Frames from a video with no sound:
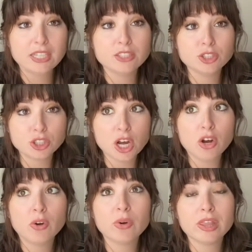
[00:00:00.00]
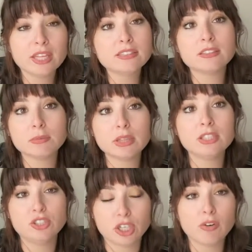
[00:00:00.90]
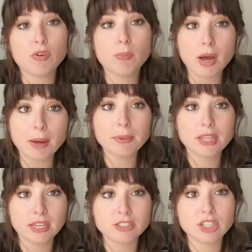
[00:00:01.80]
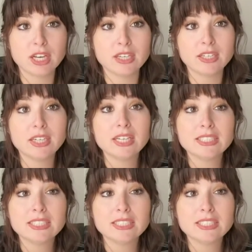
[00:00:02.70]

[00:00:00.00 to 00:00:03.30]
to show this is what the general population